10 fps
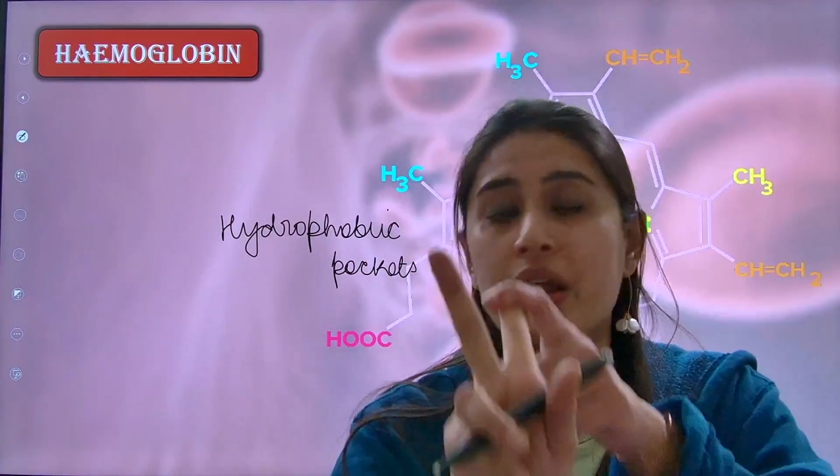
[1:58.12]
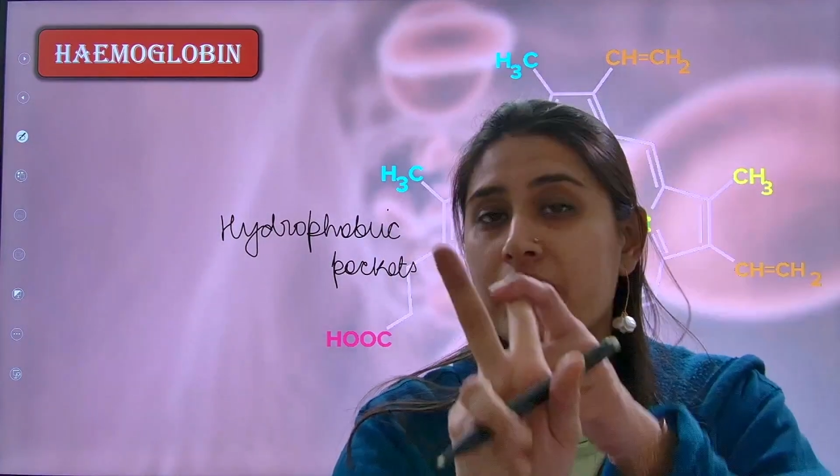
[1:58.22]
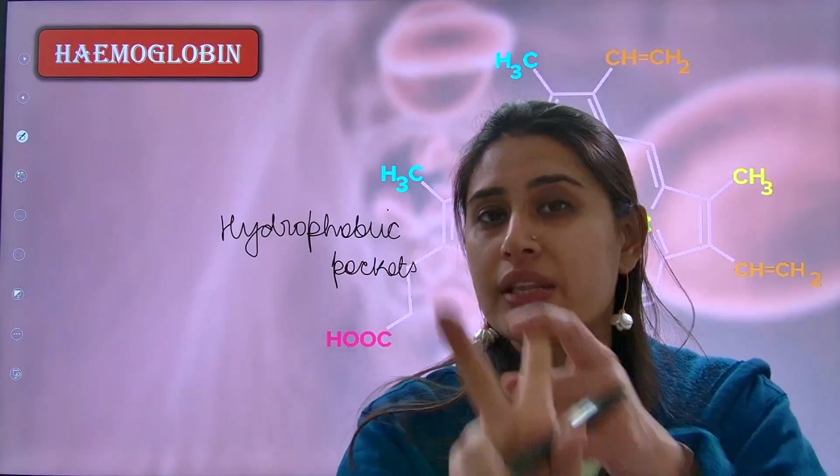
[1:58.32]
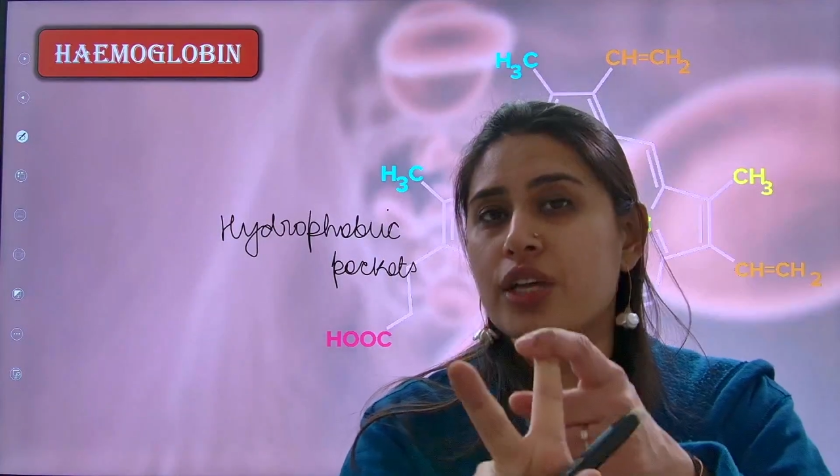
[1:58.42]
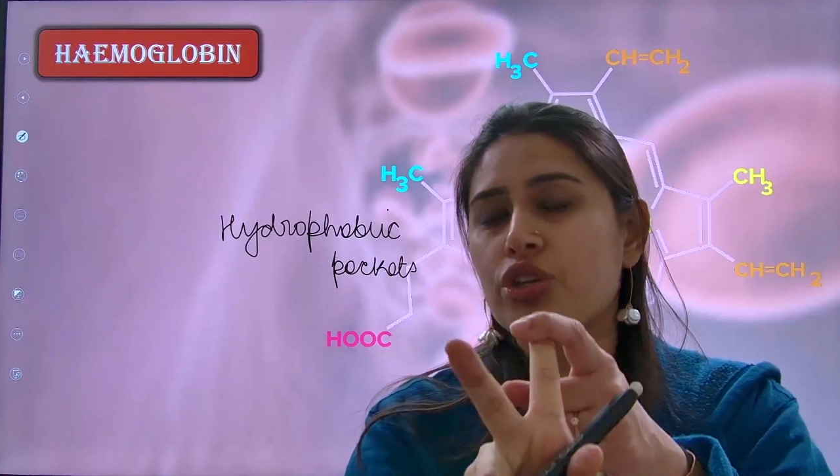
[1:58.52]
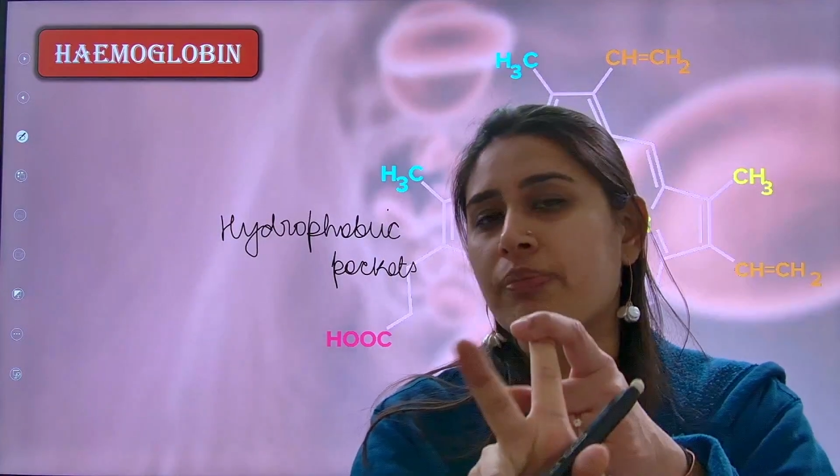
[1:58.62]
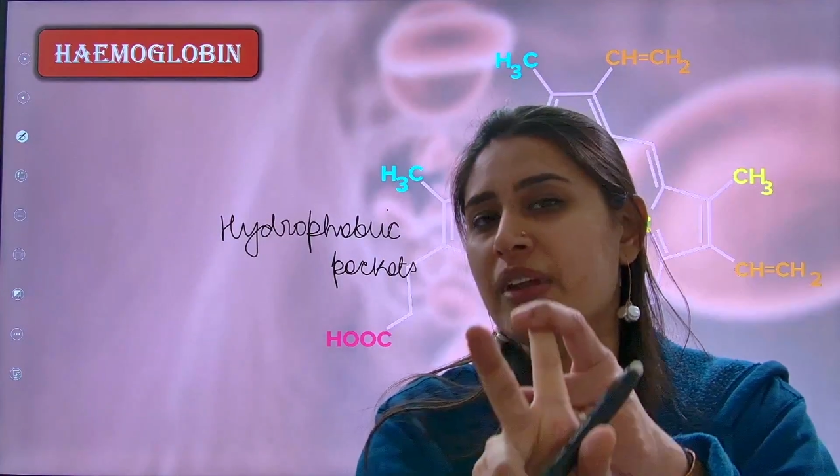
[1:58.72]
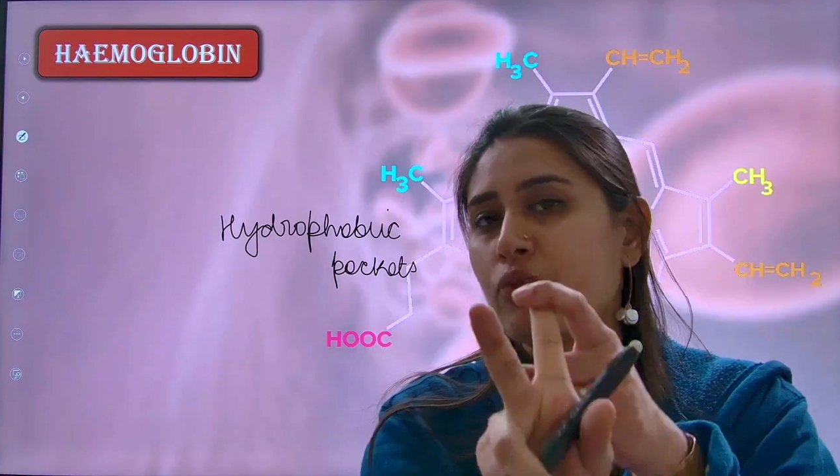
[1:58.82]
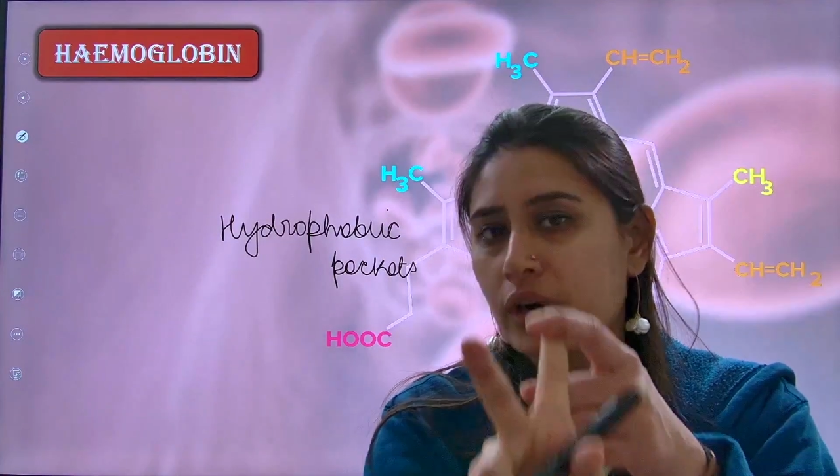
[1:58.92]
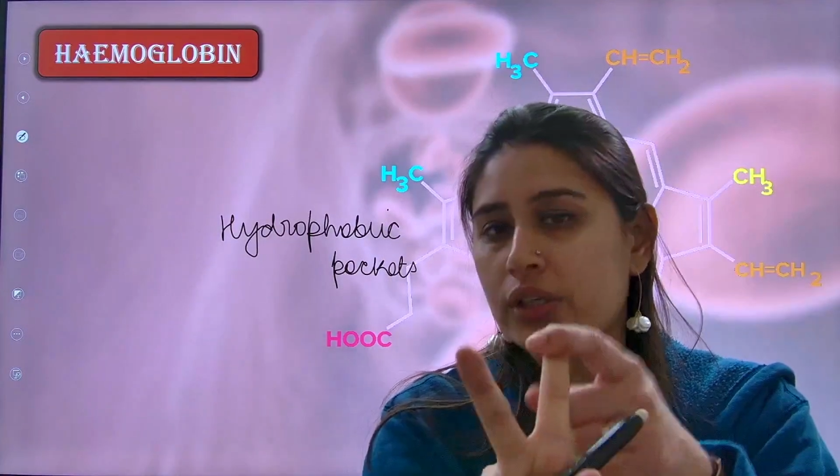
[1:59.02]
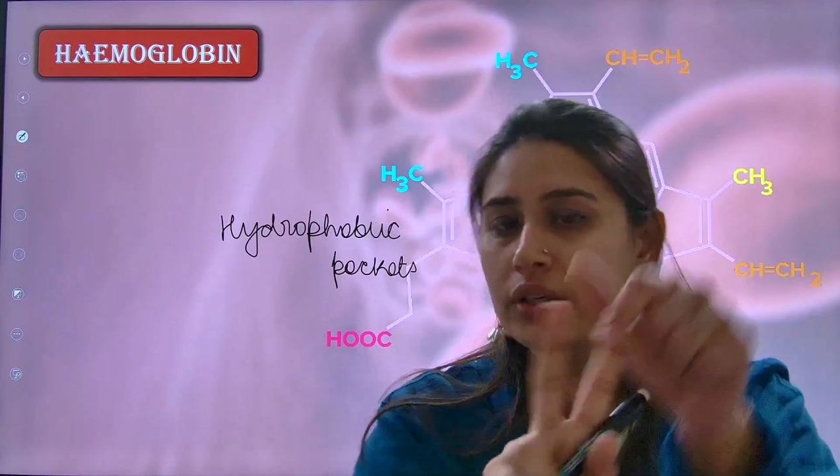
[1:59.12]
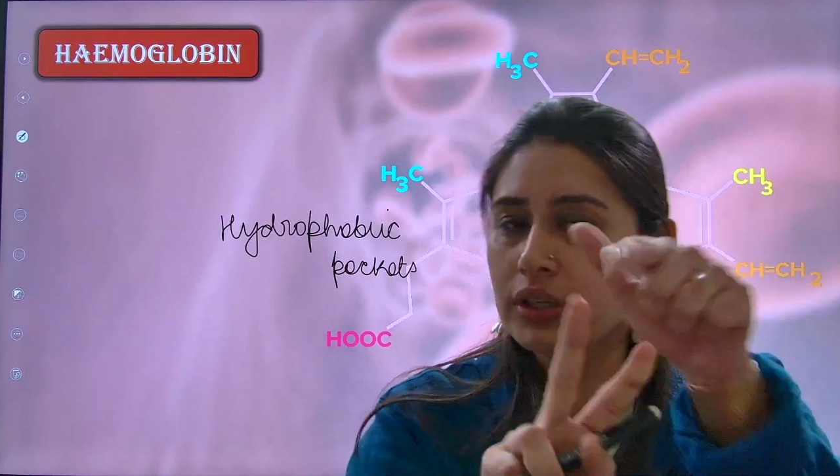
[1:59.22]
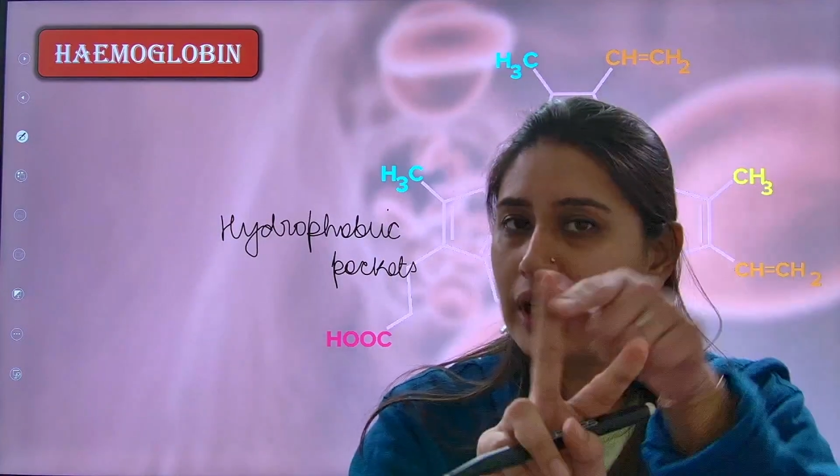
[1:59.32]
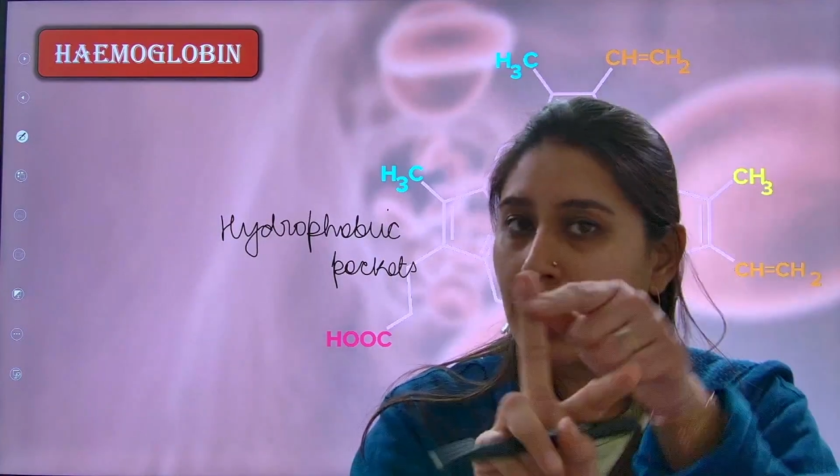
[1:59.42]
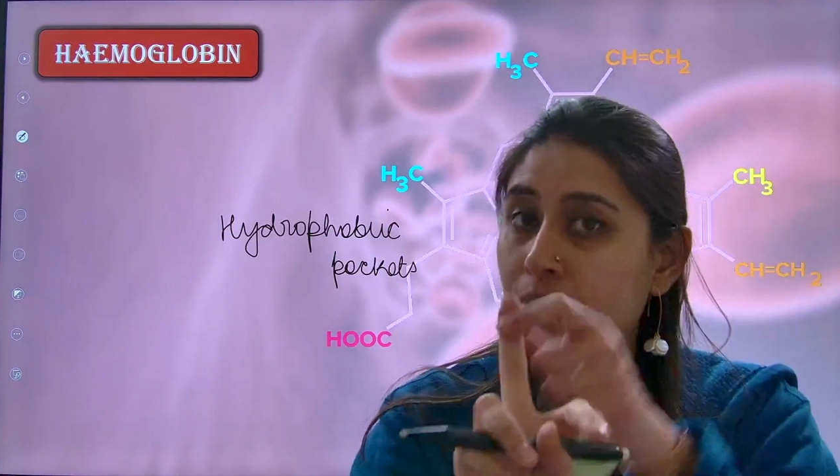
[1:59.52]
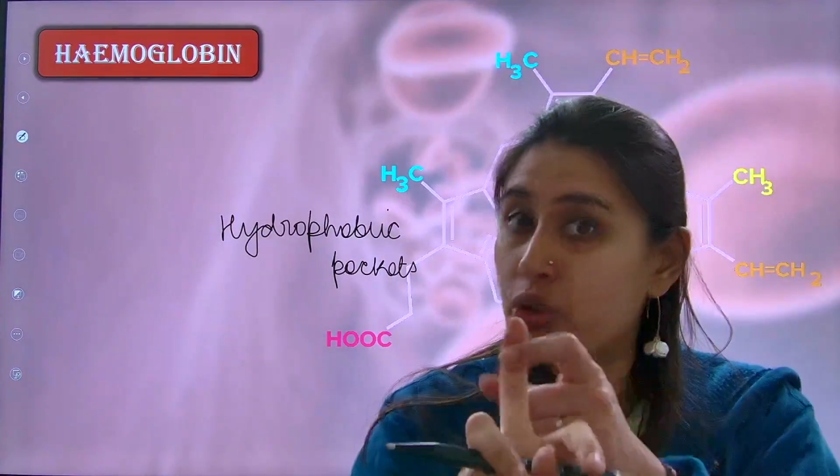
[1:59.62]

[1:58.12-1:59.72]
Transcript: there should be water. Number two,